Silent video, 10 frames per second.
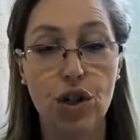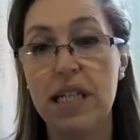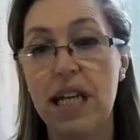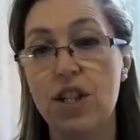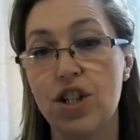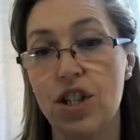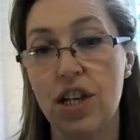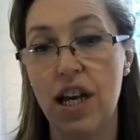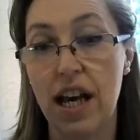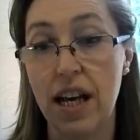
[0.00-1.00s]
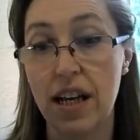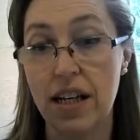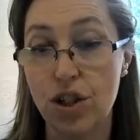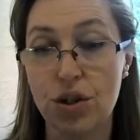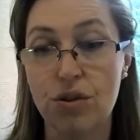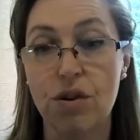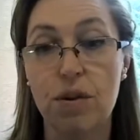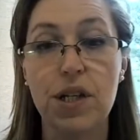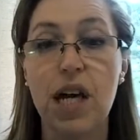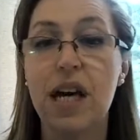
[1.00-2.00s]
accommodation and tutors'
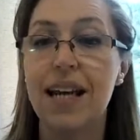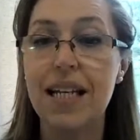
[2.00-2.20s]
rooms.